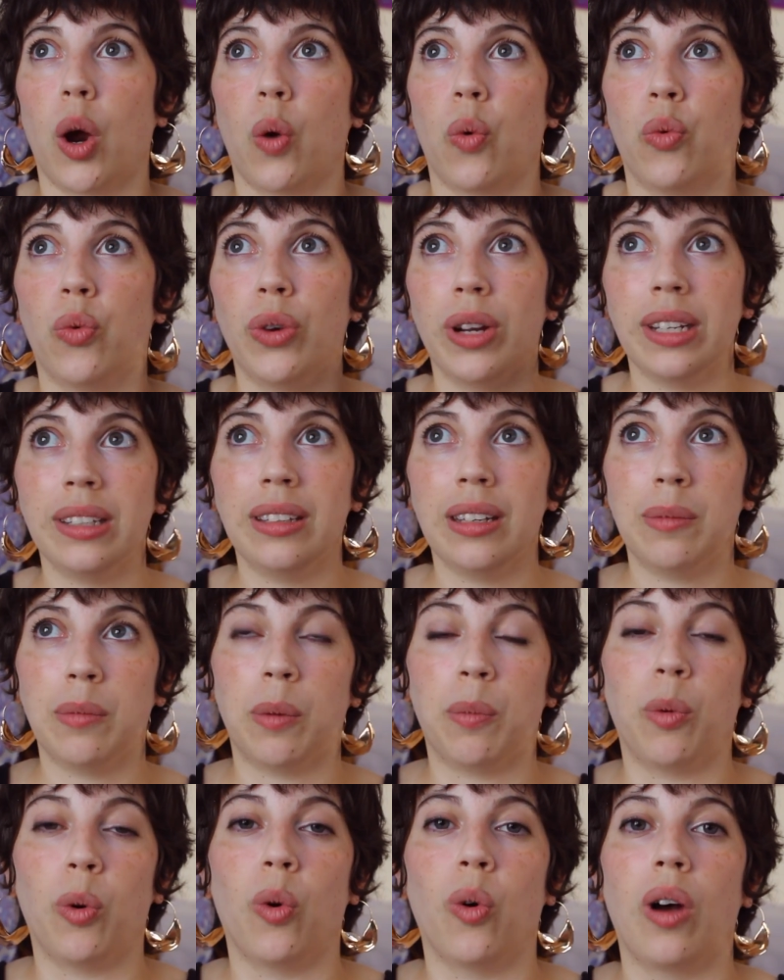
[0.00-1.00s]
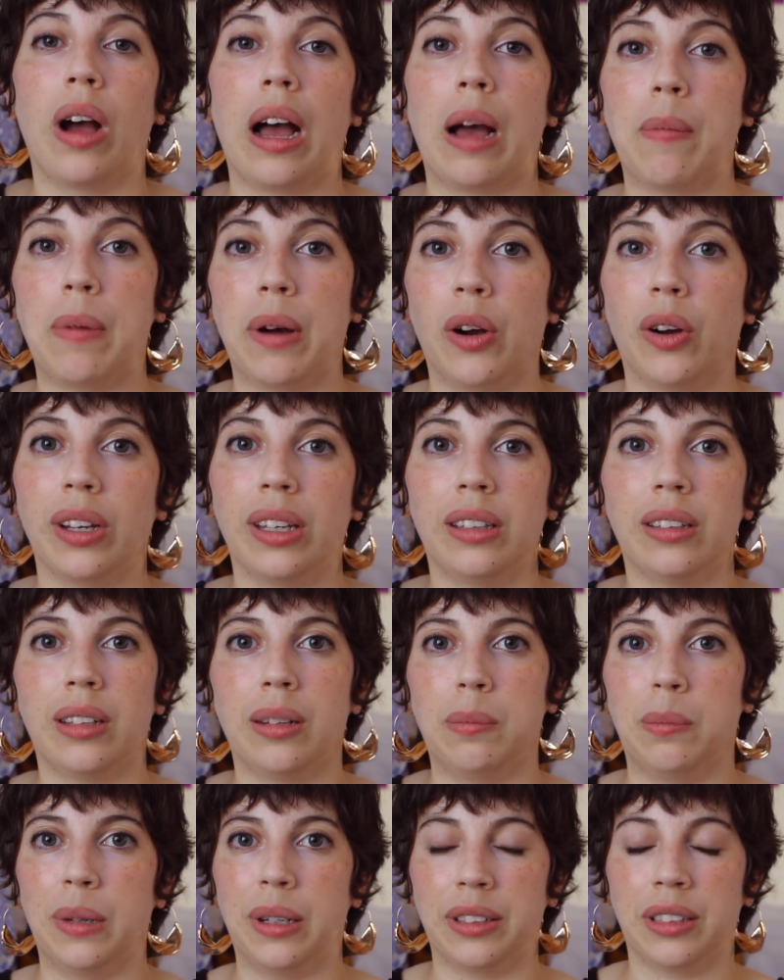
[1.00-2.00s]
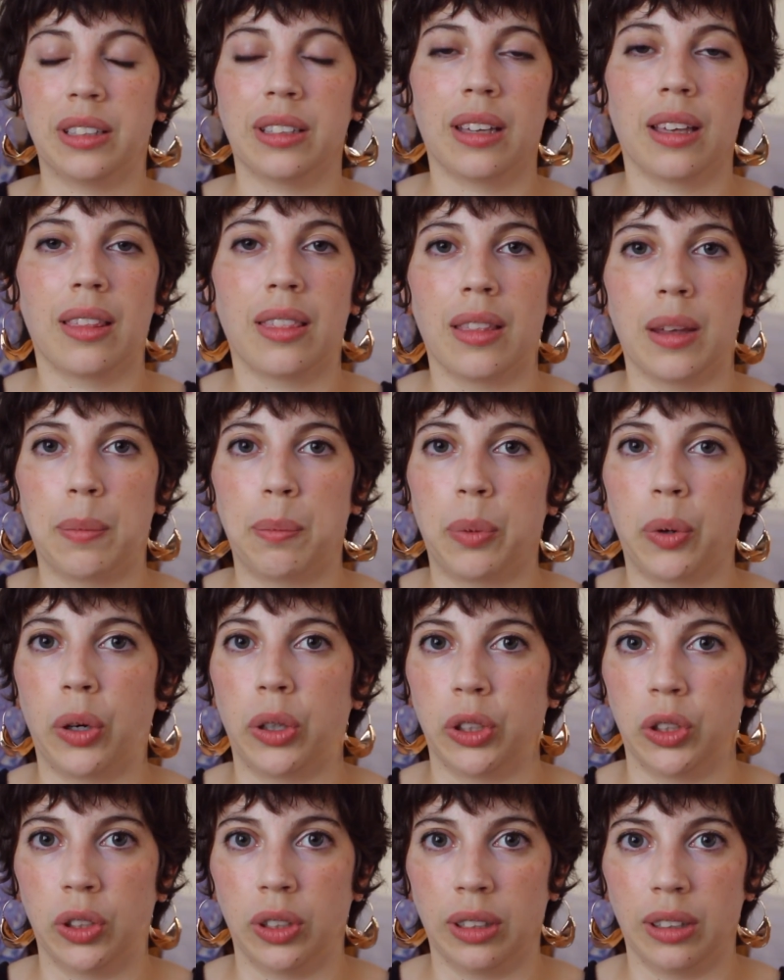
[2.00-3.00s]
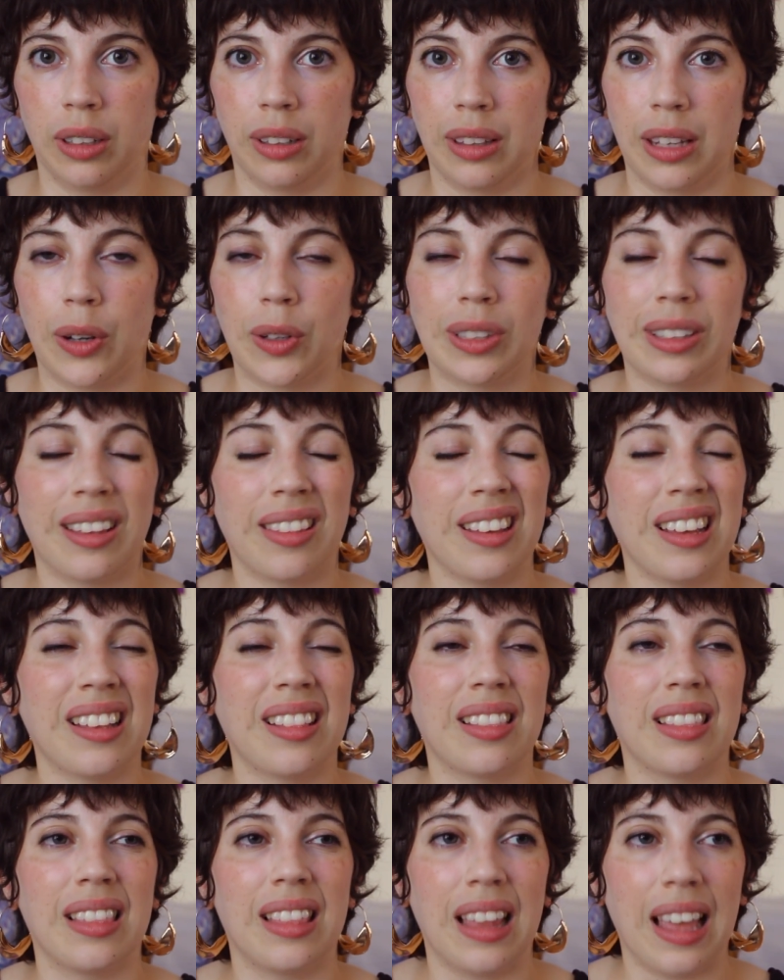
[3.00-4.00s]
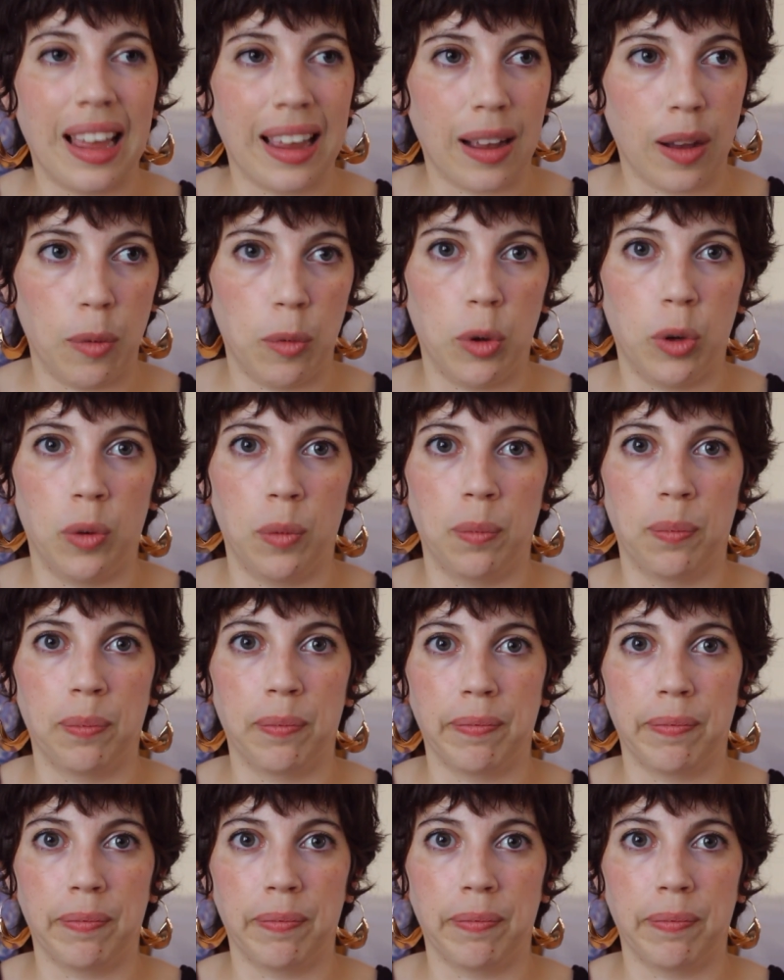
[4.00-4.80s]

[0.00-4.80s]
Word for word: redeemable about Elon Musk the person. There is nothing likable.